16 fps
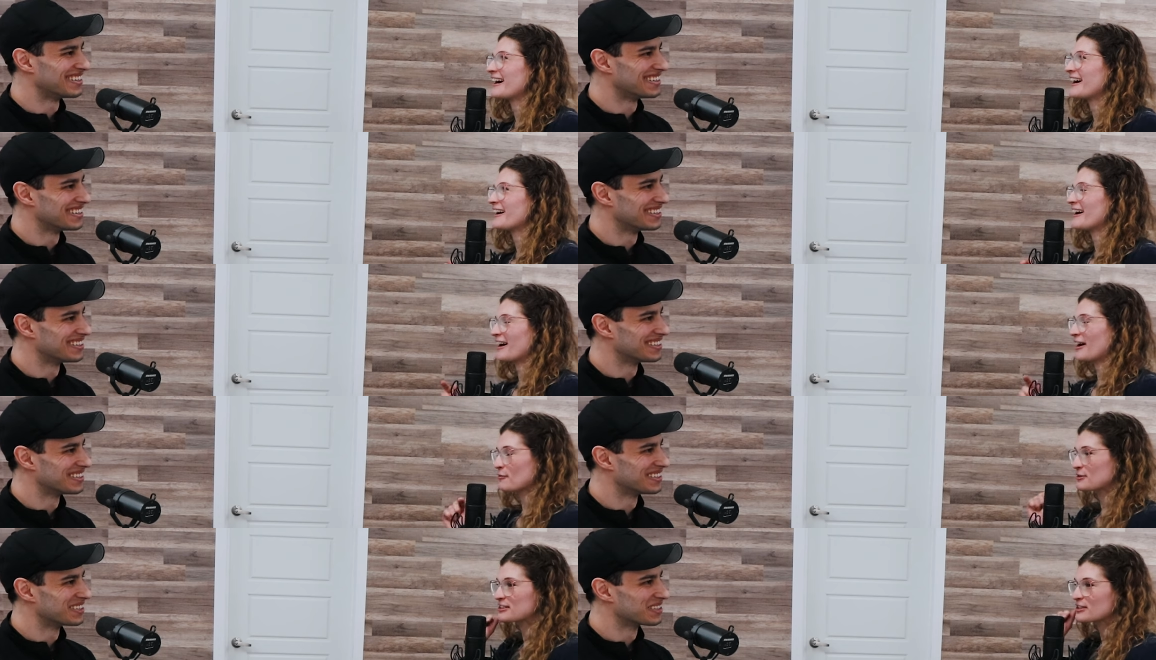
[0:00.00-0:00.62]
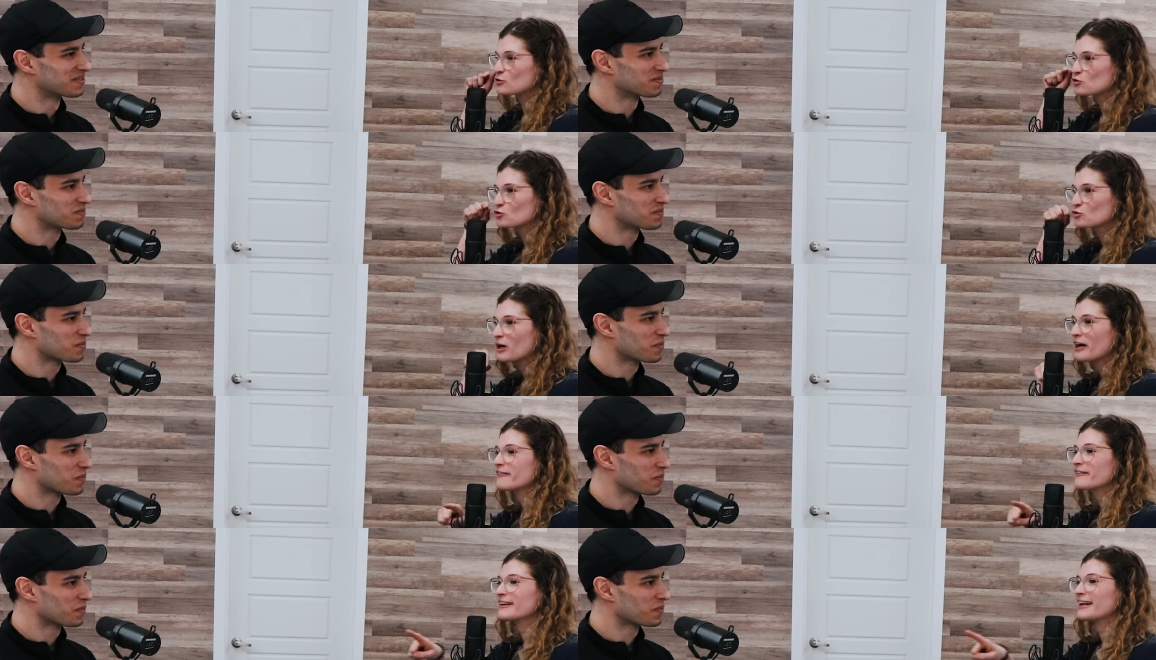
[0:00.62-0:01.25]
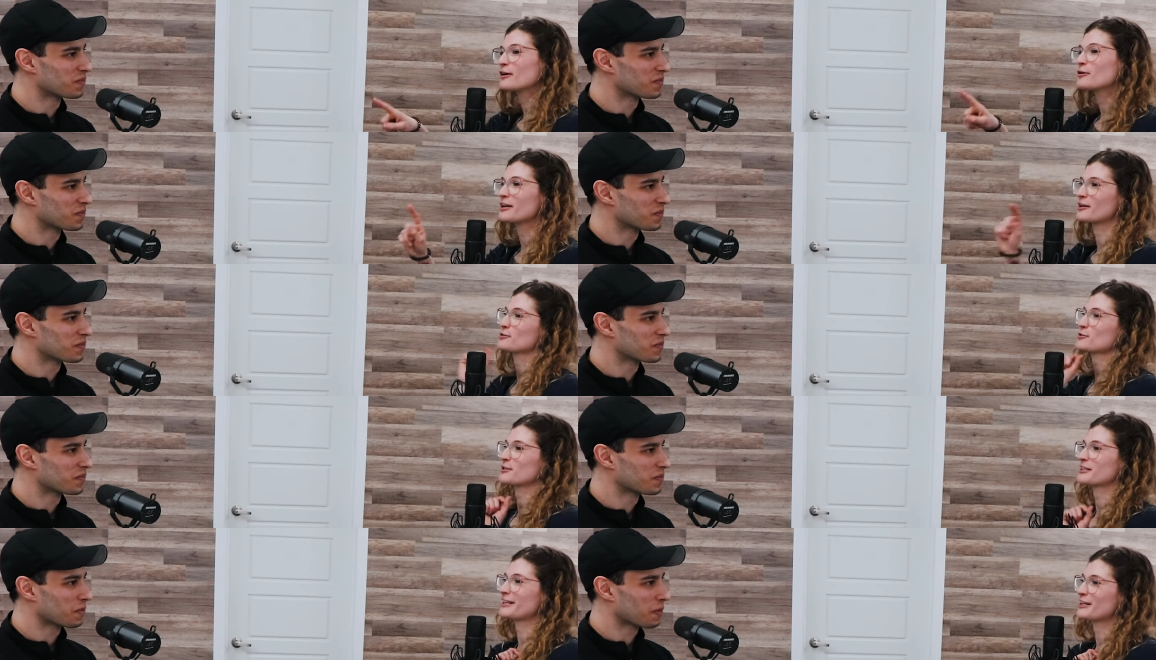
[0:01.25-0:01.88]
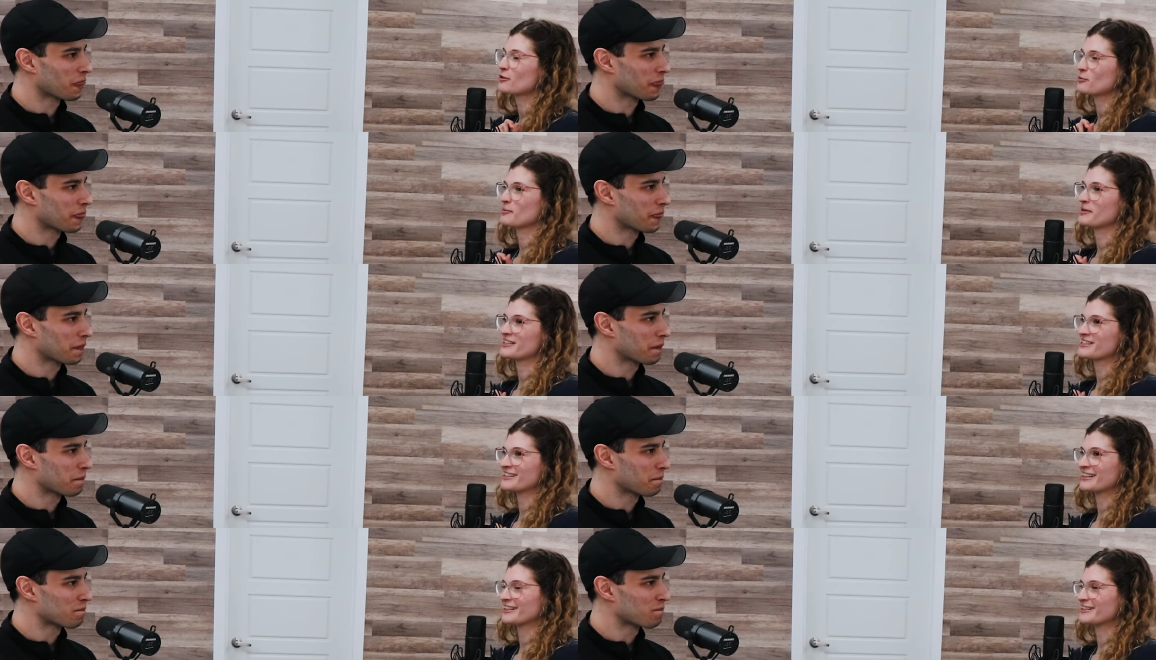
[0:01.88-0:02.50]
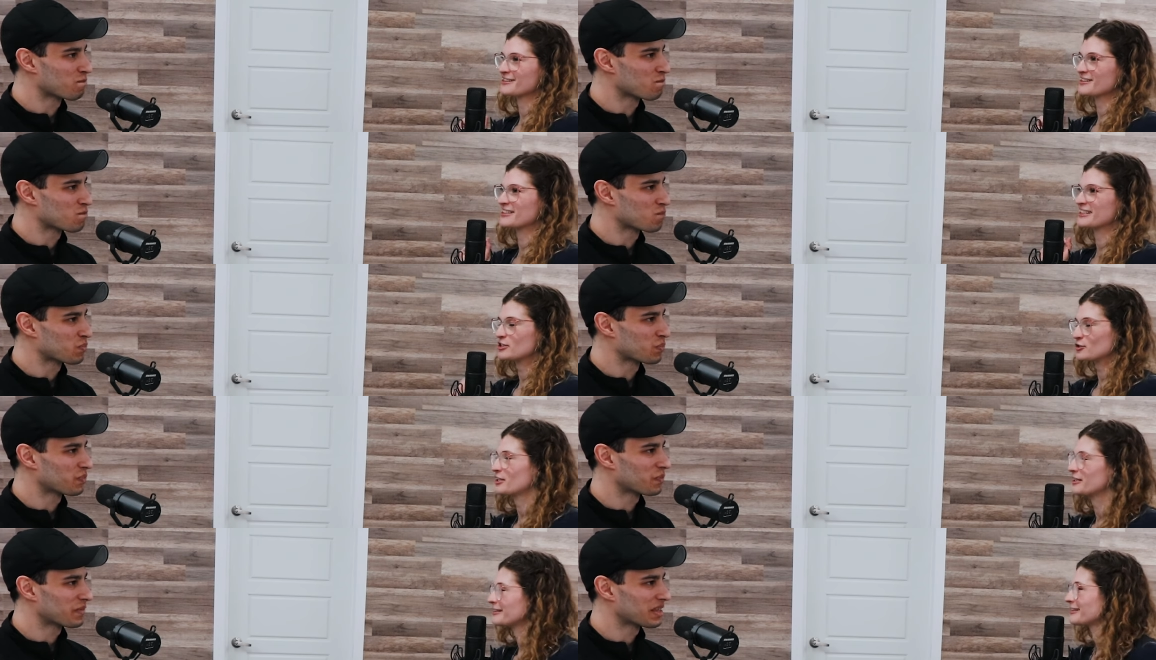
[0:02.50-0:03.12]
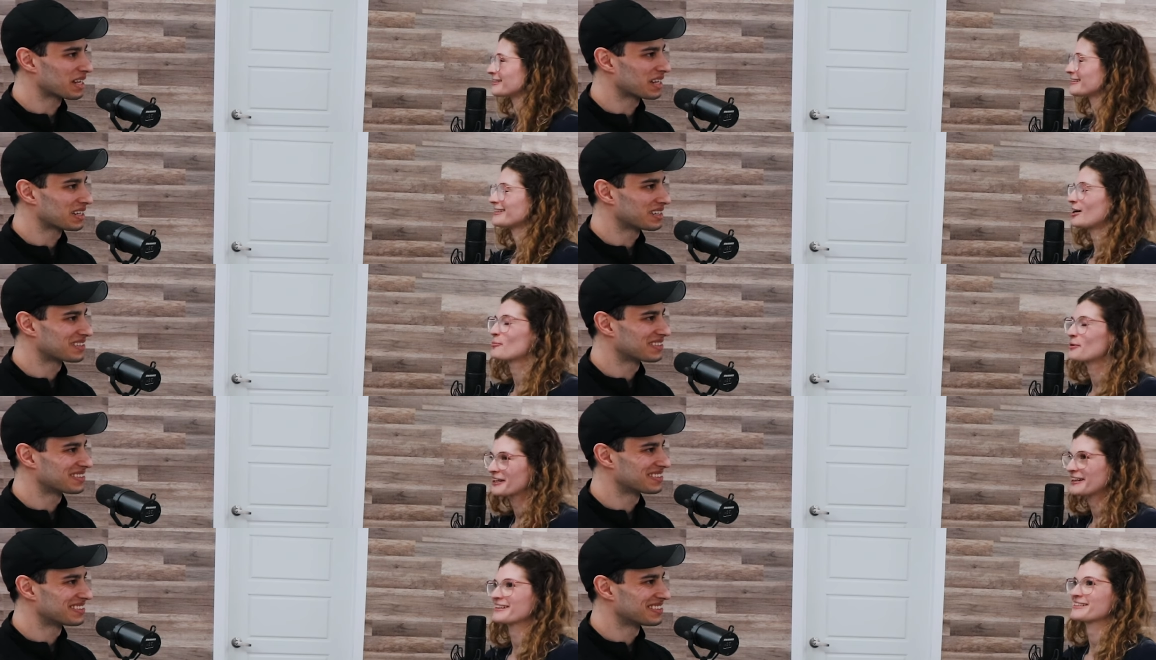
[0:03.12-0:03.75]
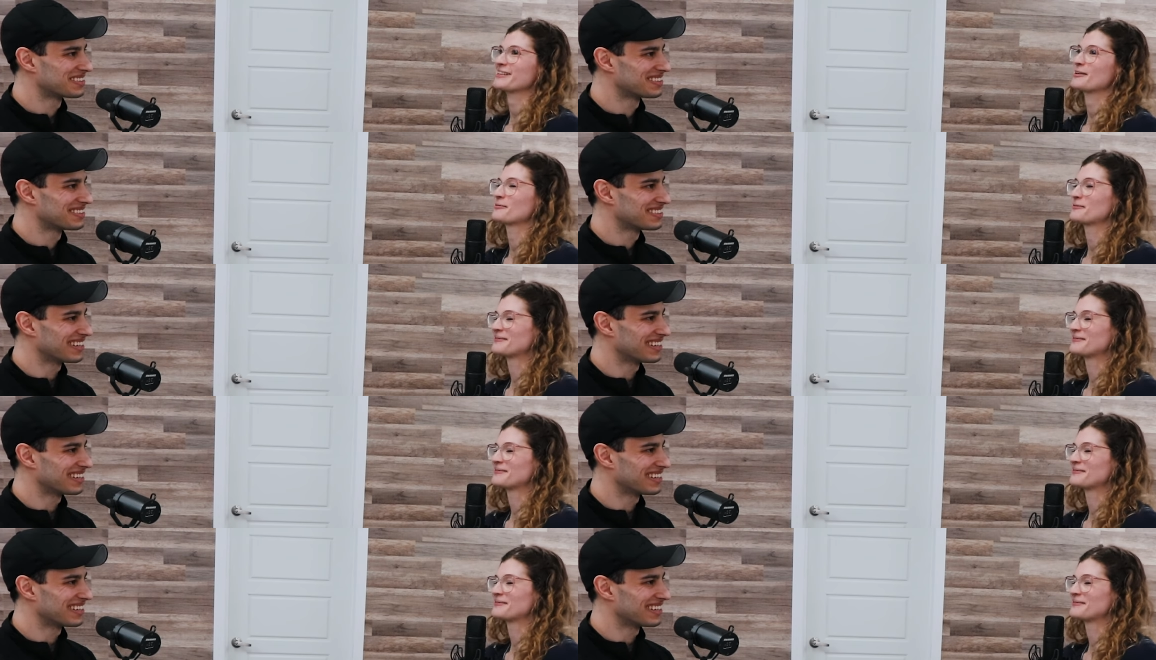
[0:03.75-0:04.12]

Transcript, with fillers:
Speaker 1: uh, I was driving out, and I was already like three minutes late, so I was like, shit, I'll bring it next time.